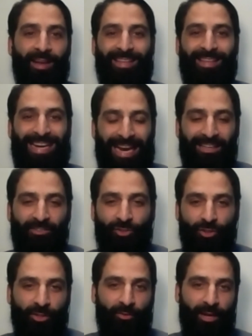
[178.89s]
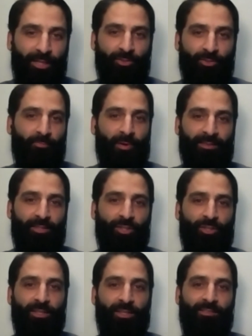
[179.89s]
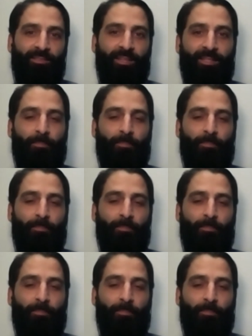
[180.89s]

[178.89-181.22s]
the next generation of practitioners in the